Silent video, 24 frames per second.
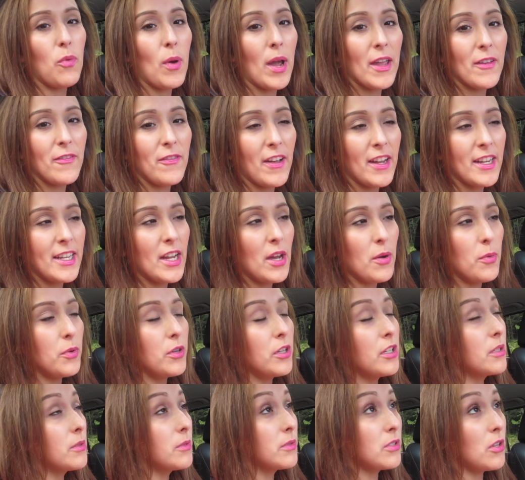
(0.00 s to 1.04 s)
Wi-Fi
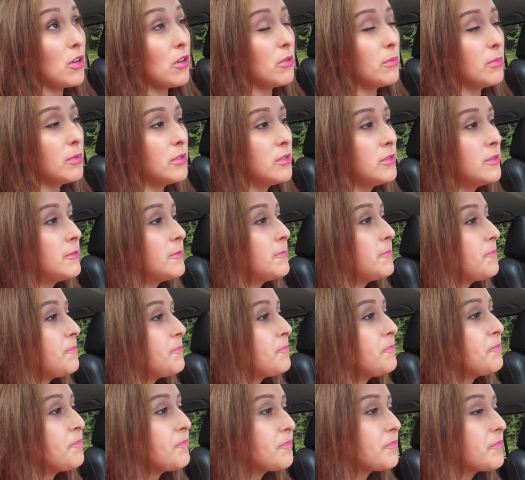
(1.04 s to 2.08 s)
network. It's hard.
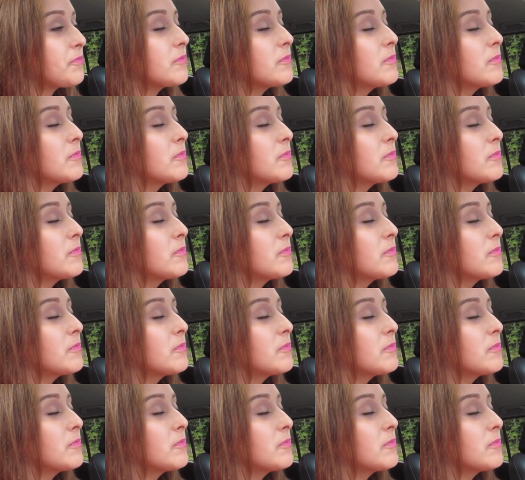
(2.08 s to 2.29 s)
Window.